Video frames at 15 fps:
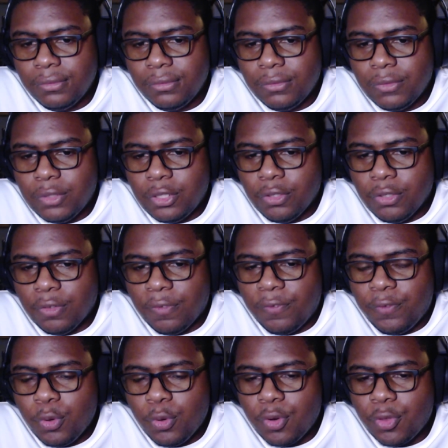Dude,
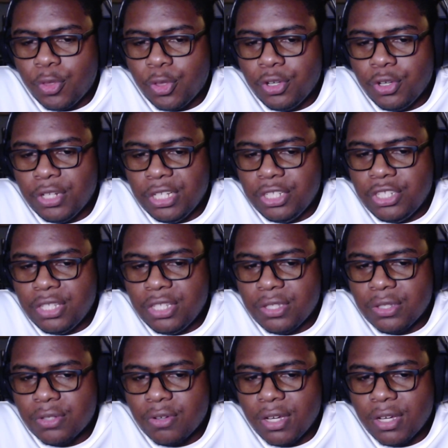430.
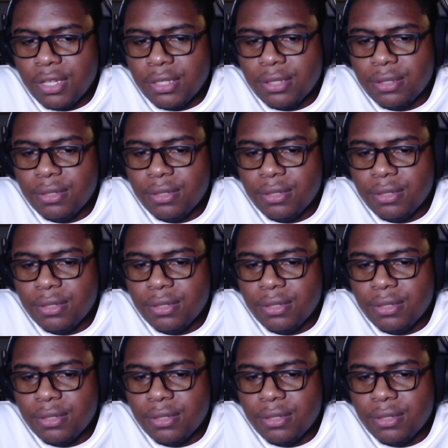Jesus Christ.